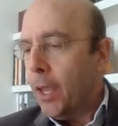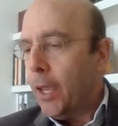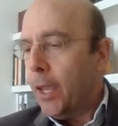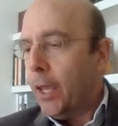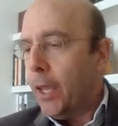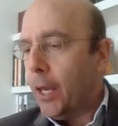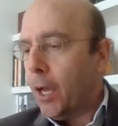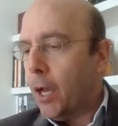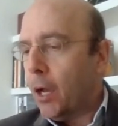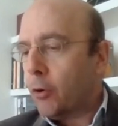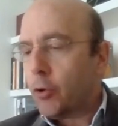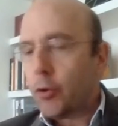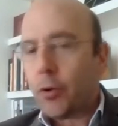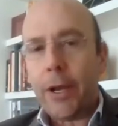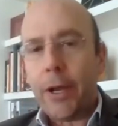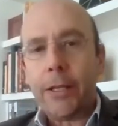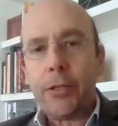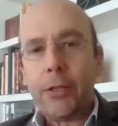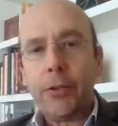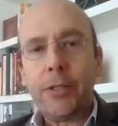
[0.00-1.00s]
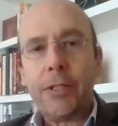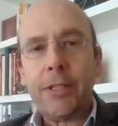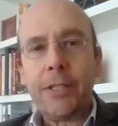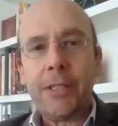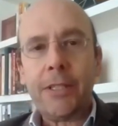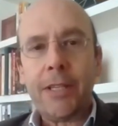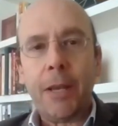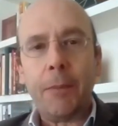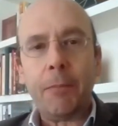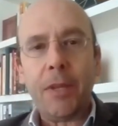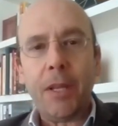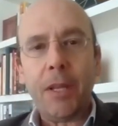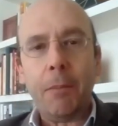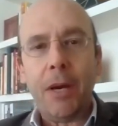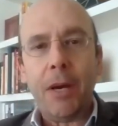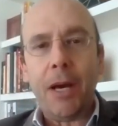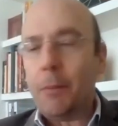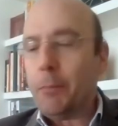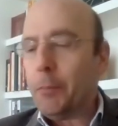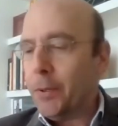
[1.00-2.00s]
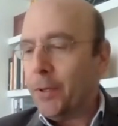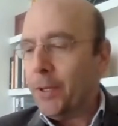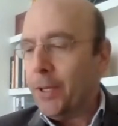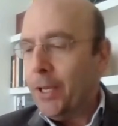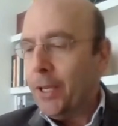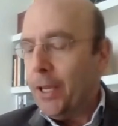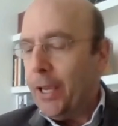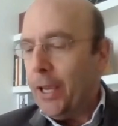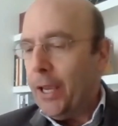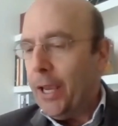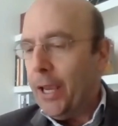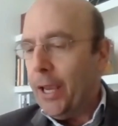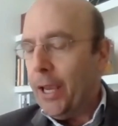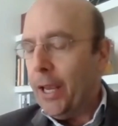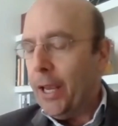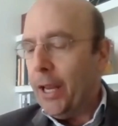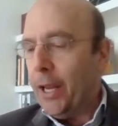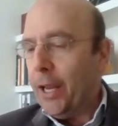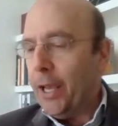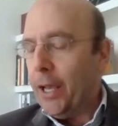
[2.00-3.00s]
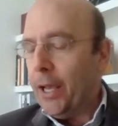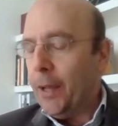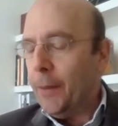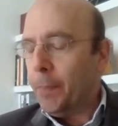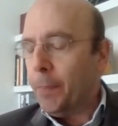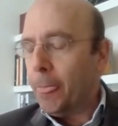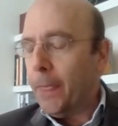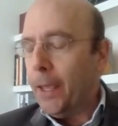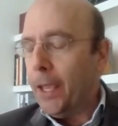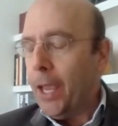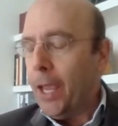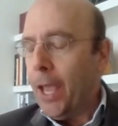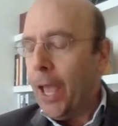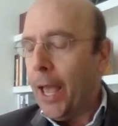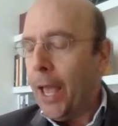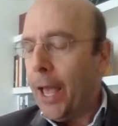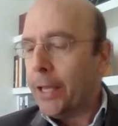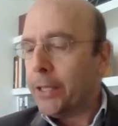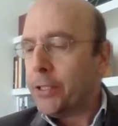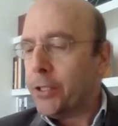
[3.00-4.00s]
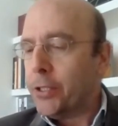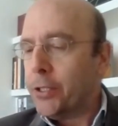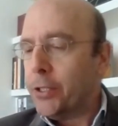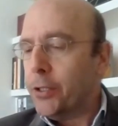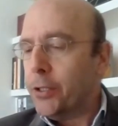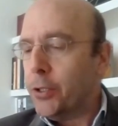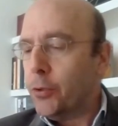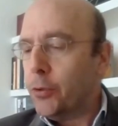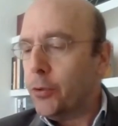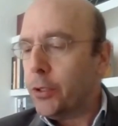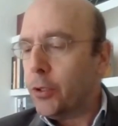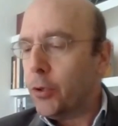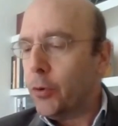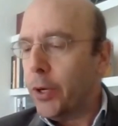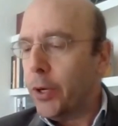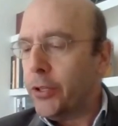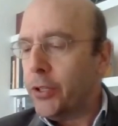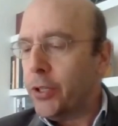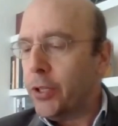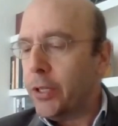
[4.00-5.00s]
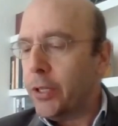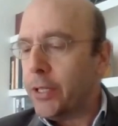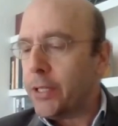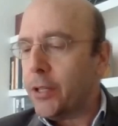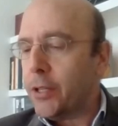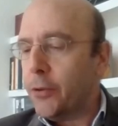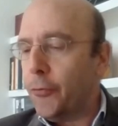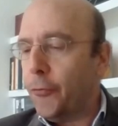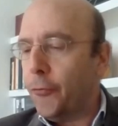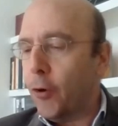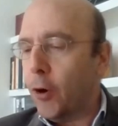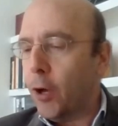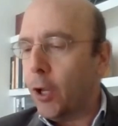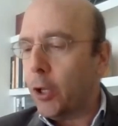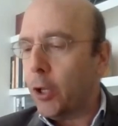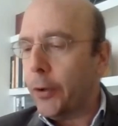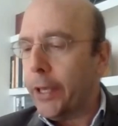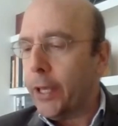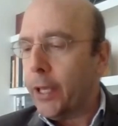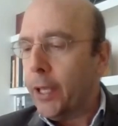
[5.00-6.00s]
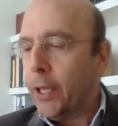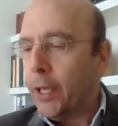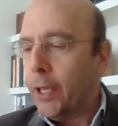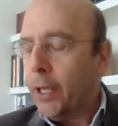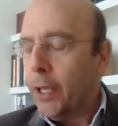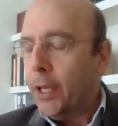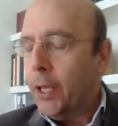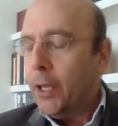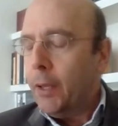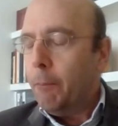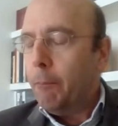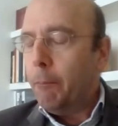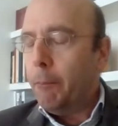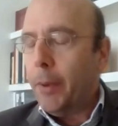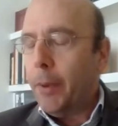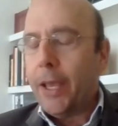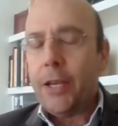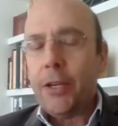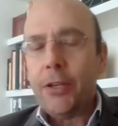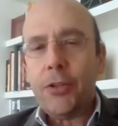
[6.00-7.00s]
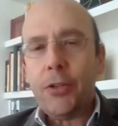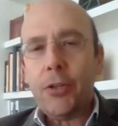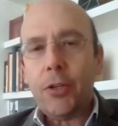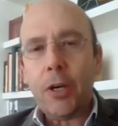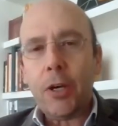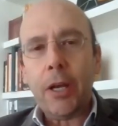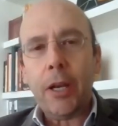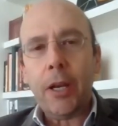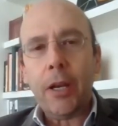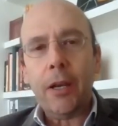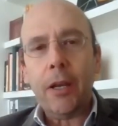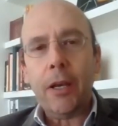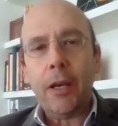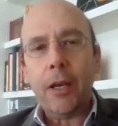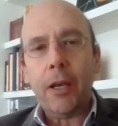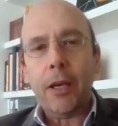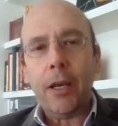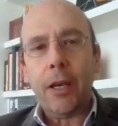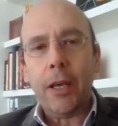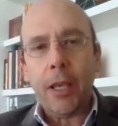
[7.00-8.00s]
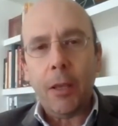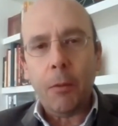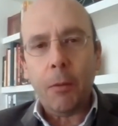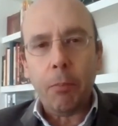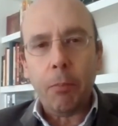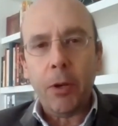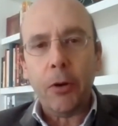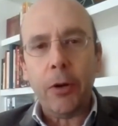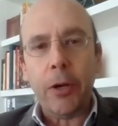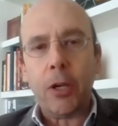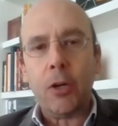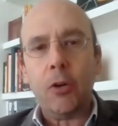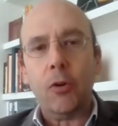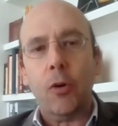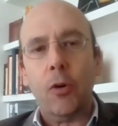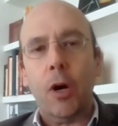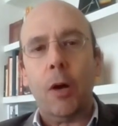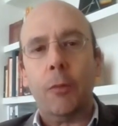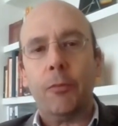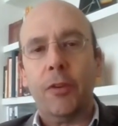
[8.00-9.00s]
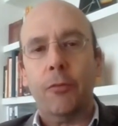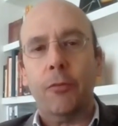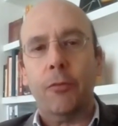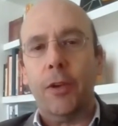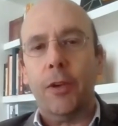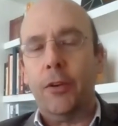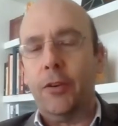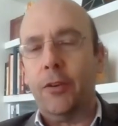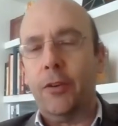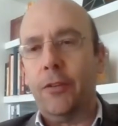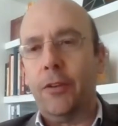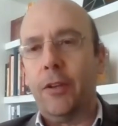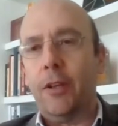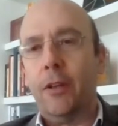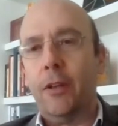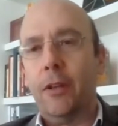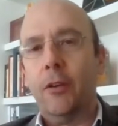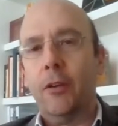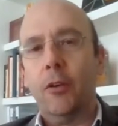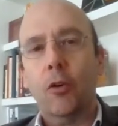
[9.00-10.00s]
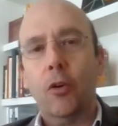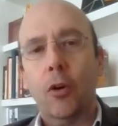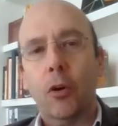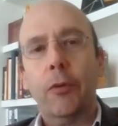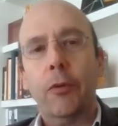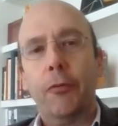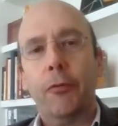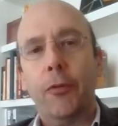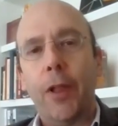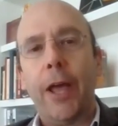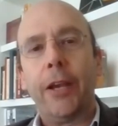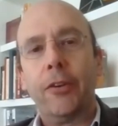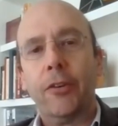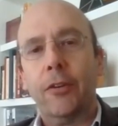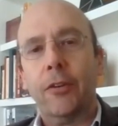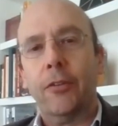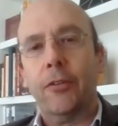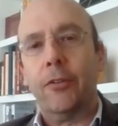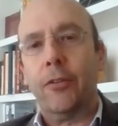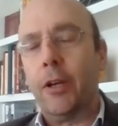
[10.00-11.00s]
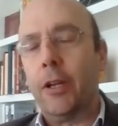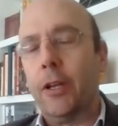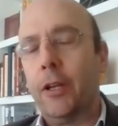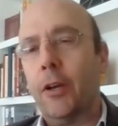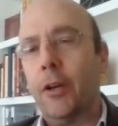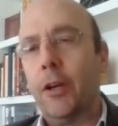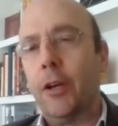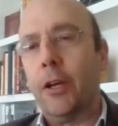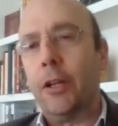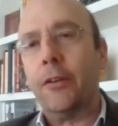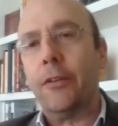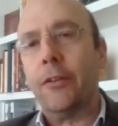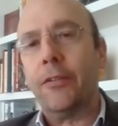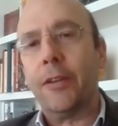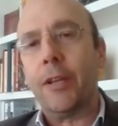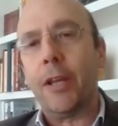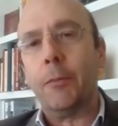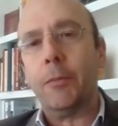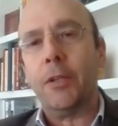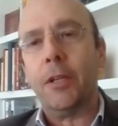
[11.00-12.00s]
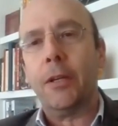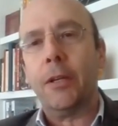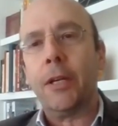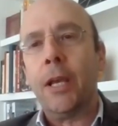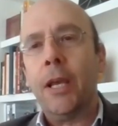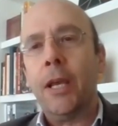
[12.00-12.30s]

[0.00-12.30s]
And I'll try to sum them up. And it has to do, the question is the following. Based on empirical observations and your reflections on the subject,